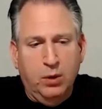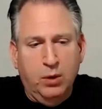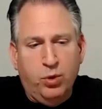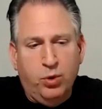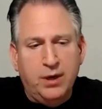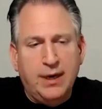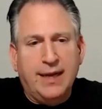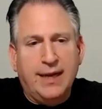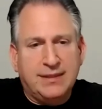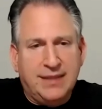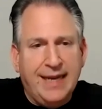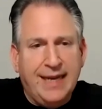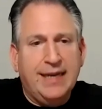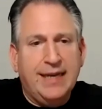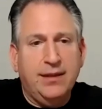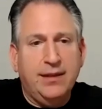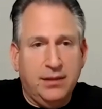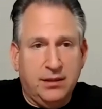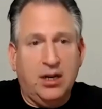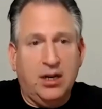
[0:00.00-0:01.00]
We're not
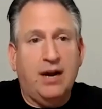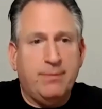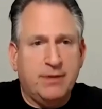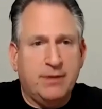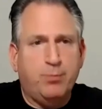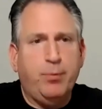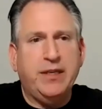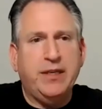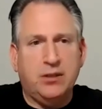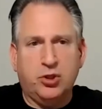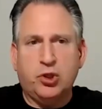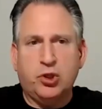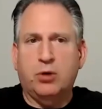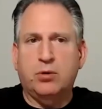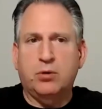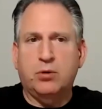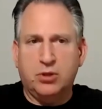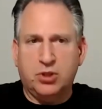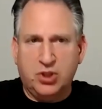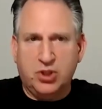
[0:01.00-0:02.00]
taking the time as business
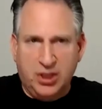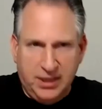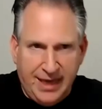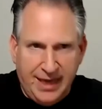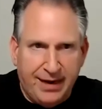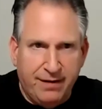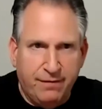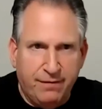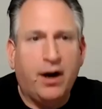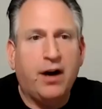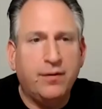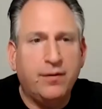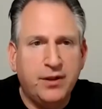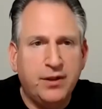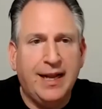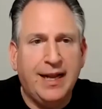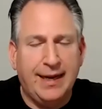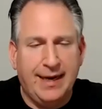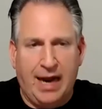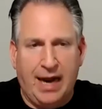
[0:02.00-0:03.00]
owners to get involved
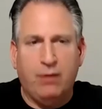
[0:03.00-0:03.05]
in that.